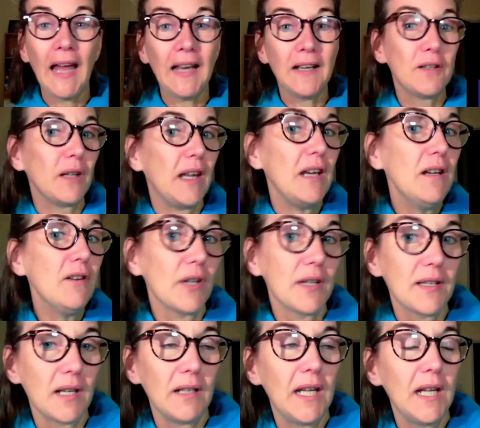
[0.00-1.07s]
And
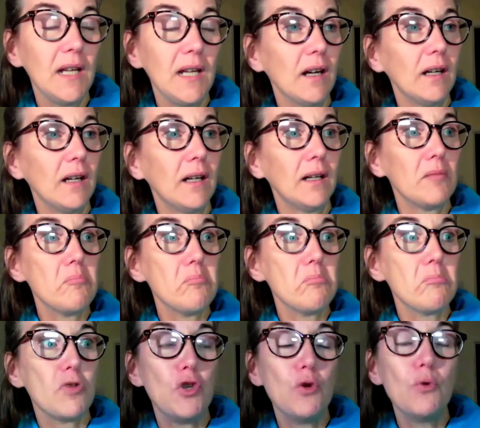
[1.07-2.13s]
interestingly,
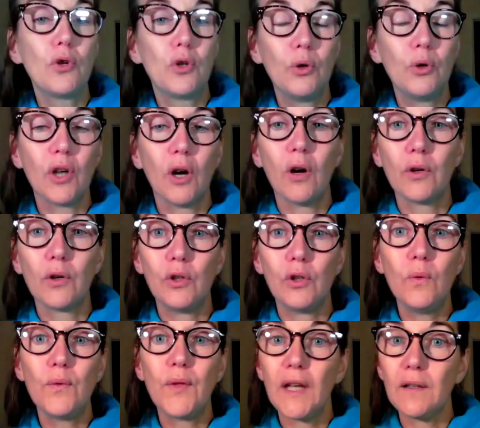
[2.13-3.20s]
you could
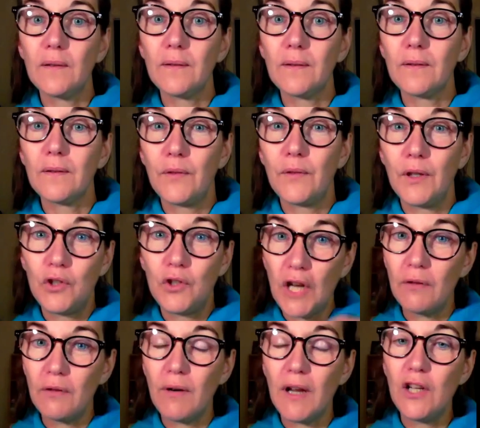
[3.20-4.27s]
argue that the
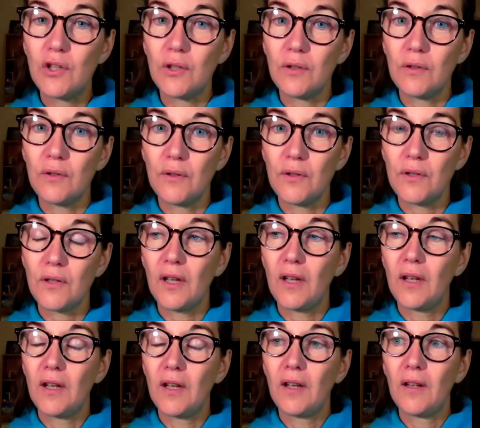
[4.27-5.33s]
generations
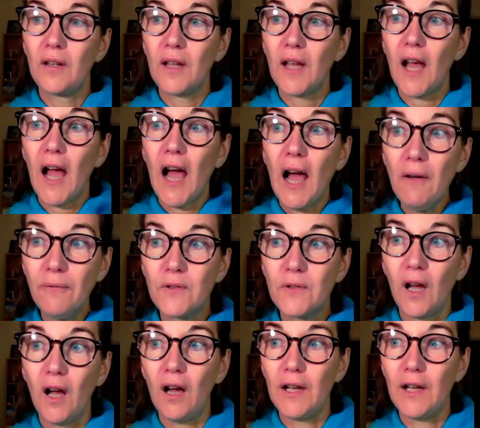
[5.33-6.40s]

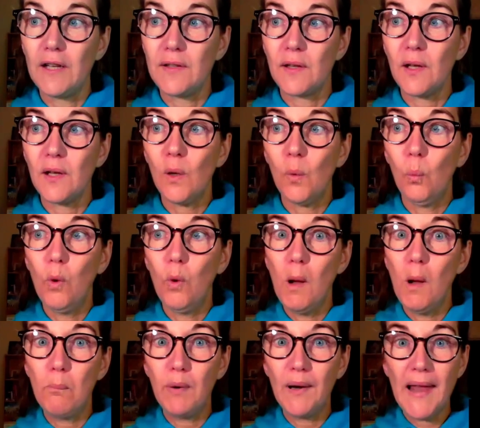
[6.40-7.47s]
after Isaac were